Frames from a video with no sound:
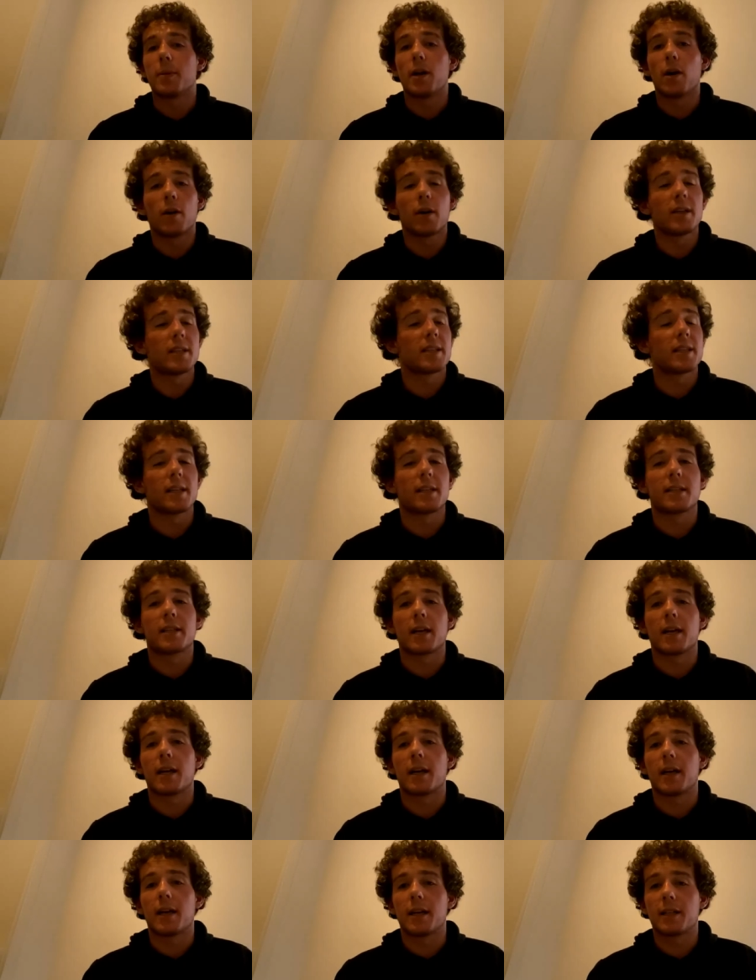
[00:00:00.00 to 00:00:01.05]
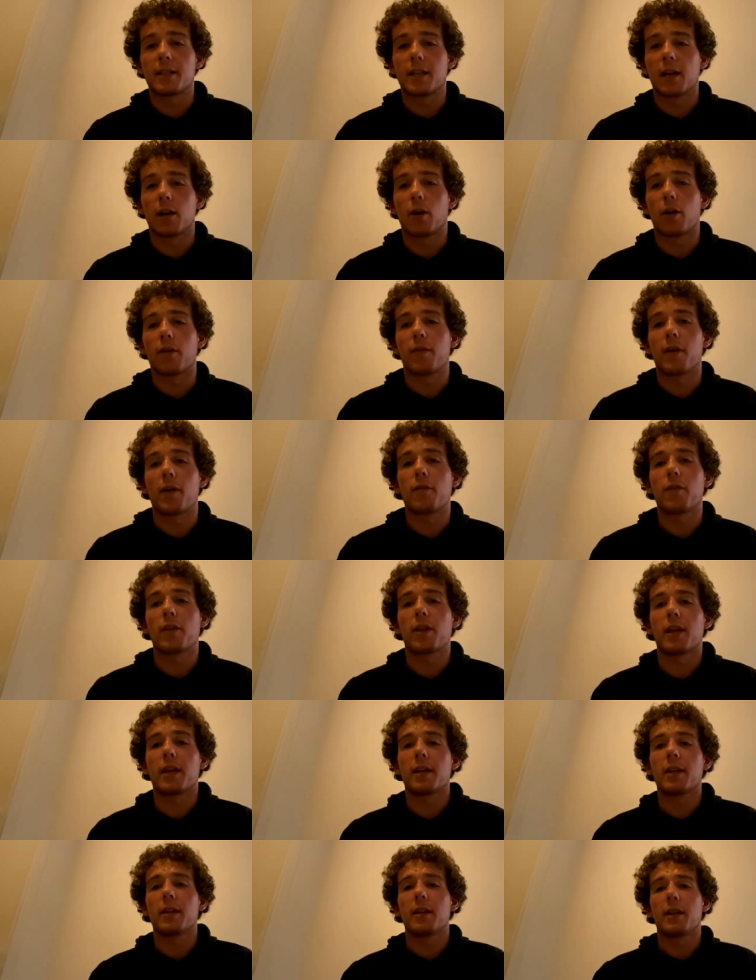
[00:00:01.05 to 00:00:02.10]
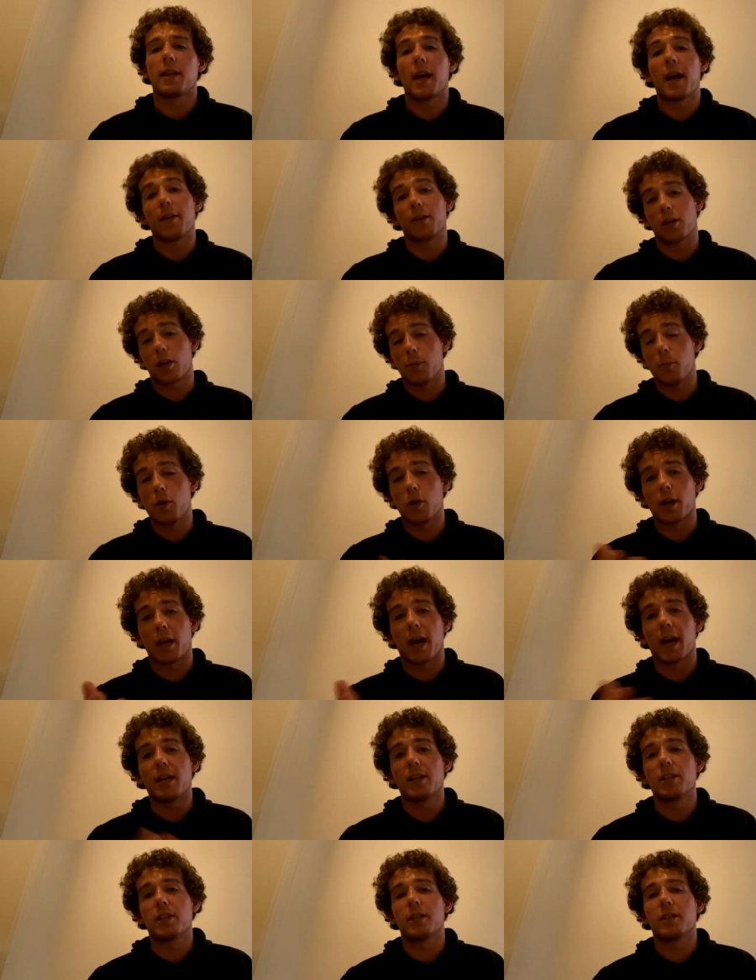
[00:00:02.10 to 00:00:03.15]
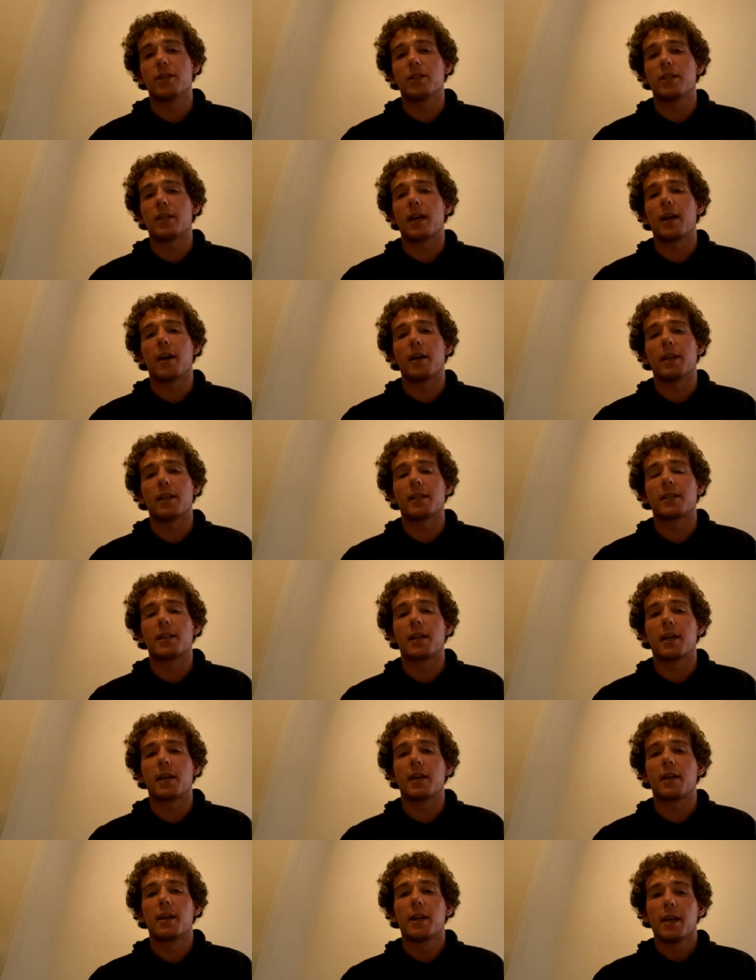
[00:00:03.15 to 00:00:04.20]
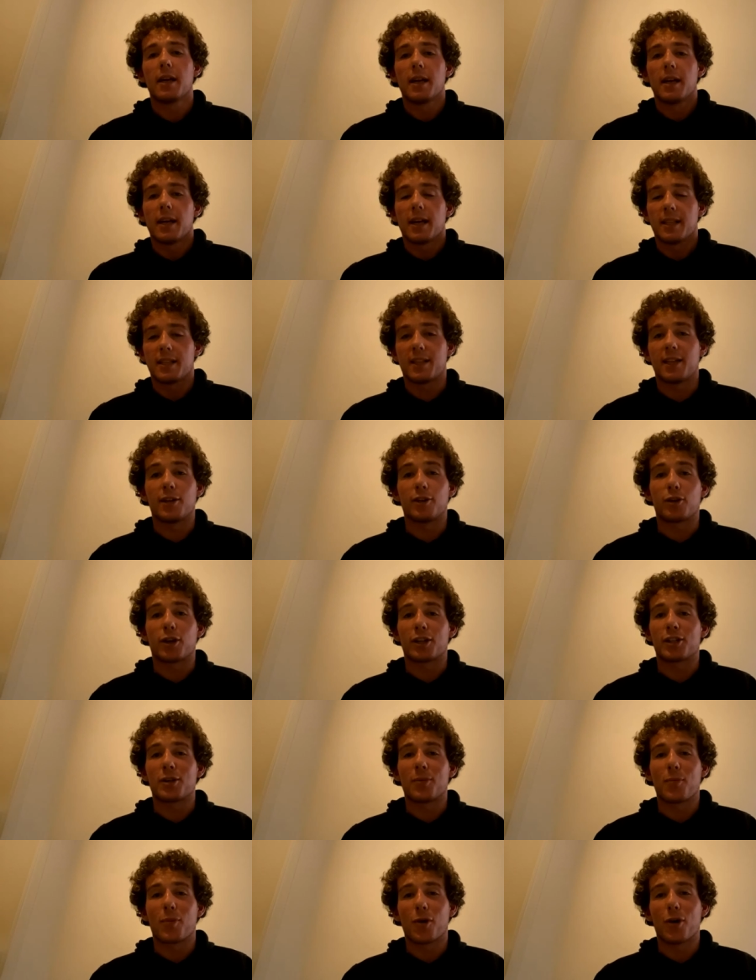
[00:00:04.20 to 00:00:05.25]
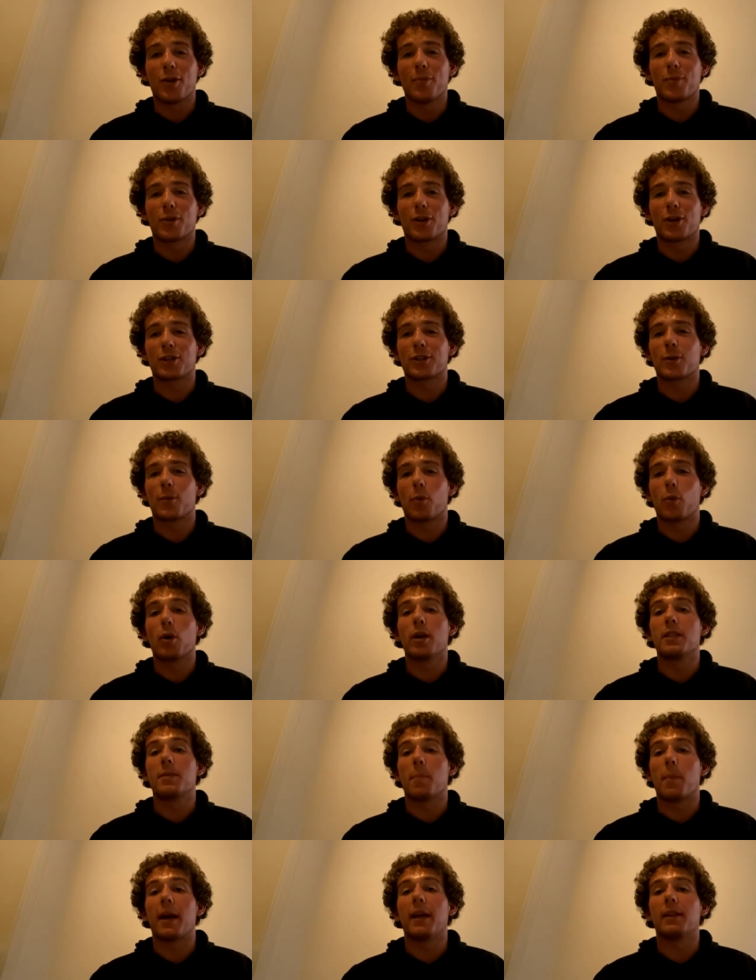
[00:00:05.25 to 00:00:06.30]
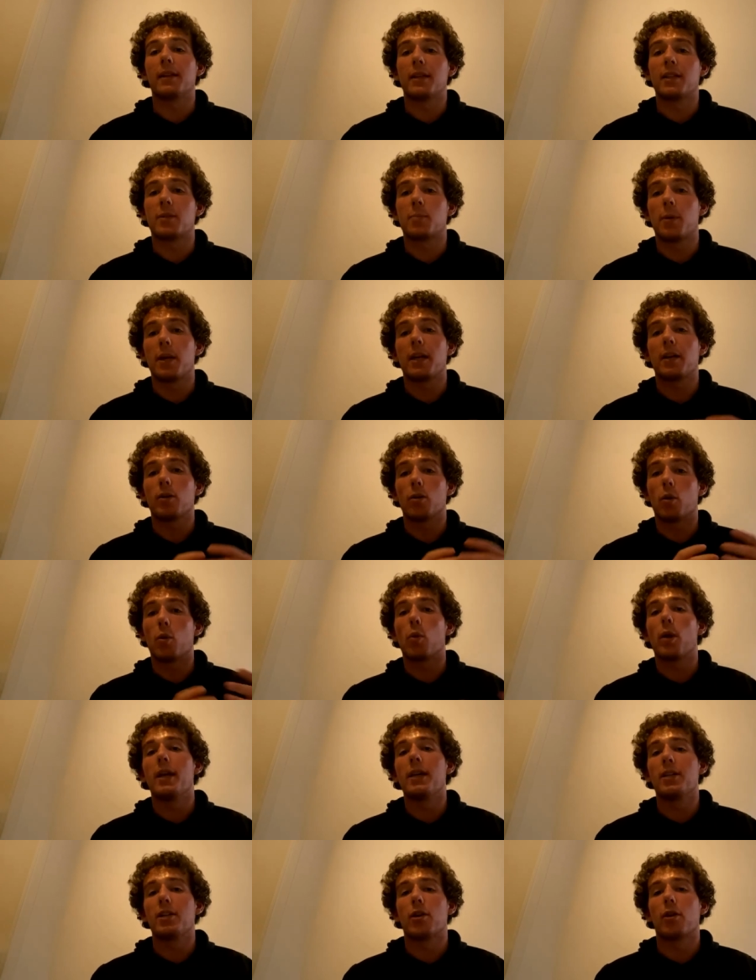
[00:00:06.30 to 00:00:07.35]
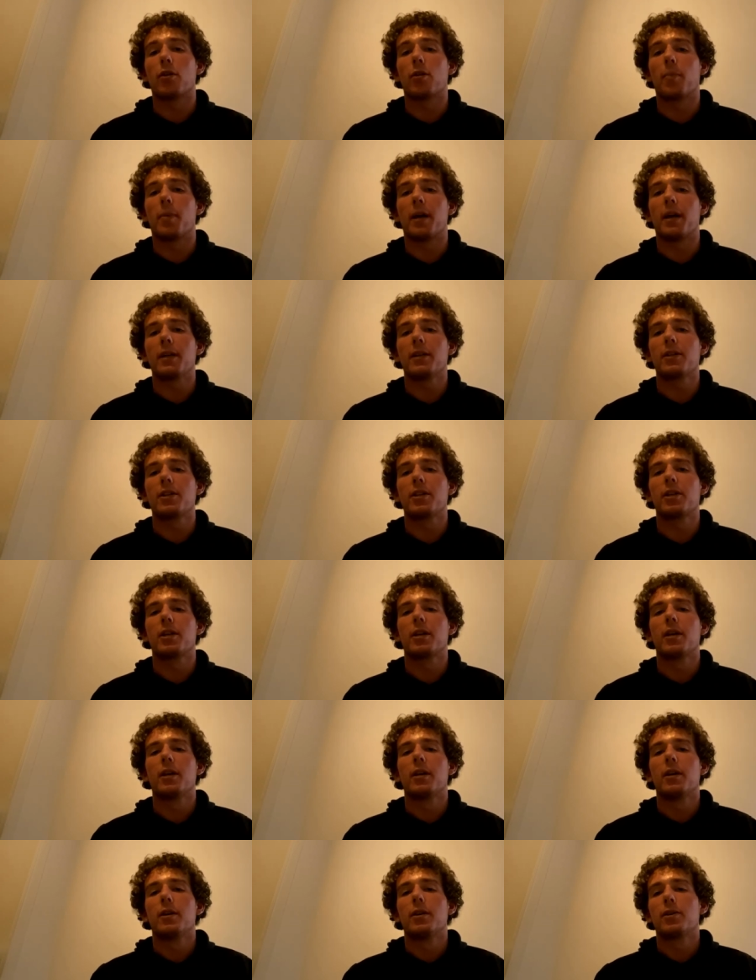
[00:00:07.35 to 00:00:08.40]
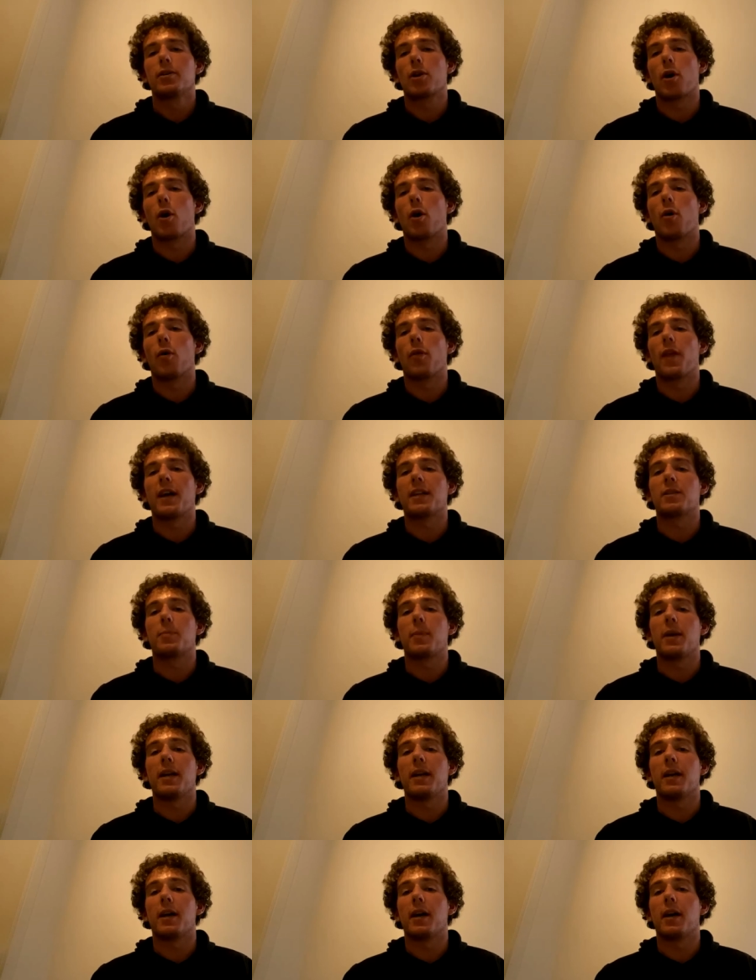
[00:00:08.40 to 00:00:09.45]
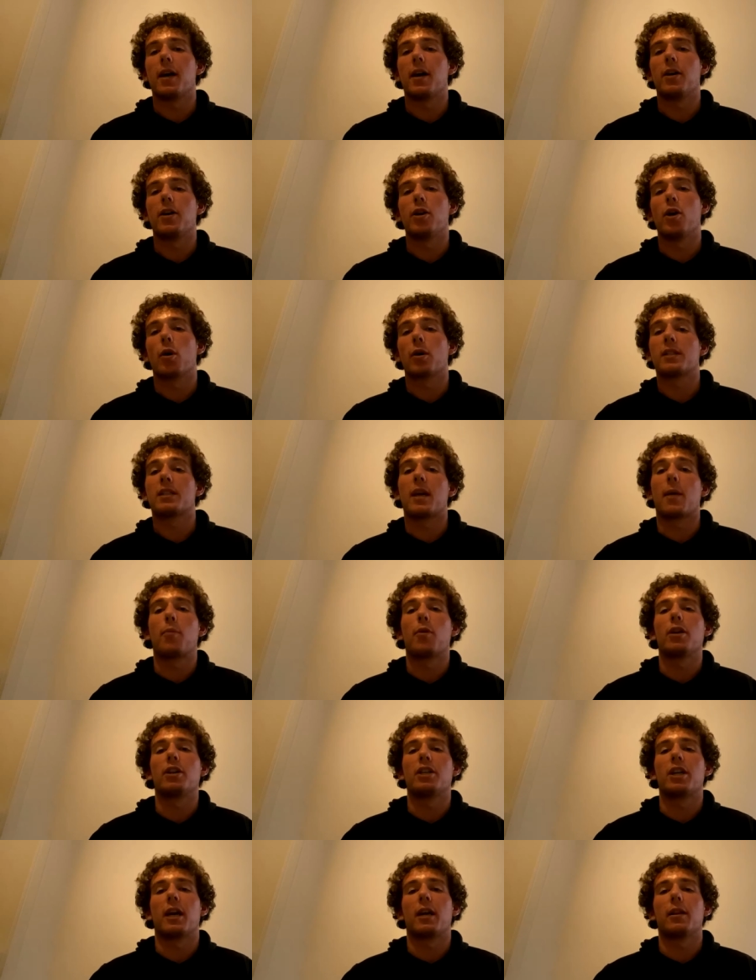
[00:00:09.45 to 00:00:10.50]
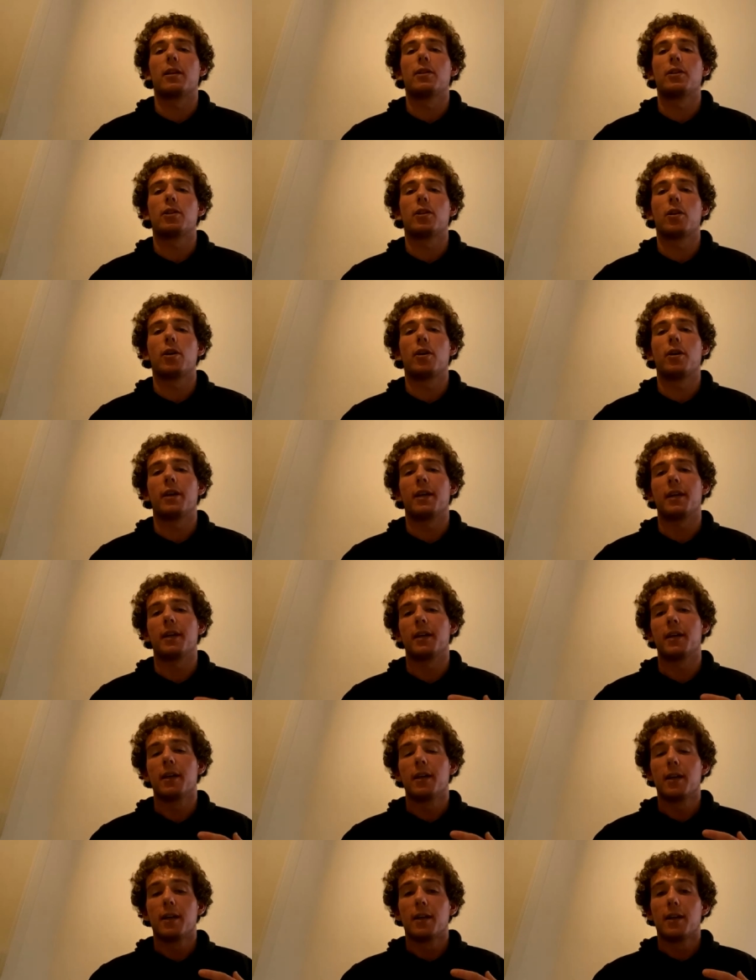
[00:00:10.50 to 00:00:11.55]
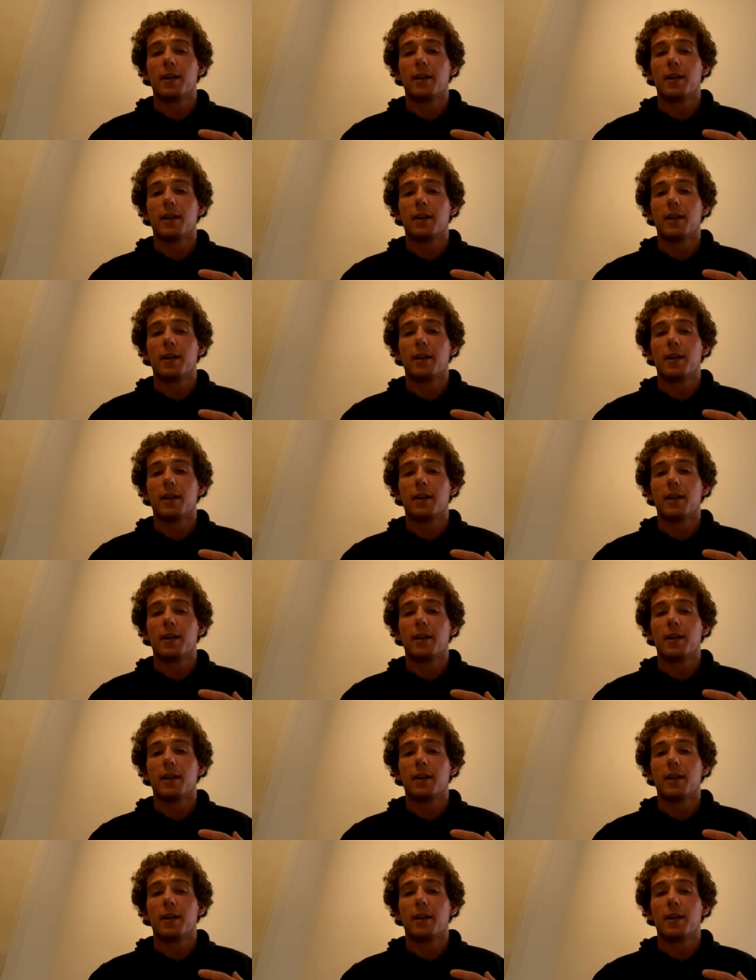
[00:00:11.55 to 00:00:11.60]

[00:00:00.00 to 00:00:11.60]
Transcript: to be honest, it's a it's a lot of everything. Yeah, the communication, as you said, that's a it's an interesting point because the boys mainly speak Norwegian on the pitch, so that's been a you know a separate challenge learning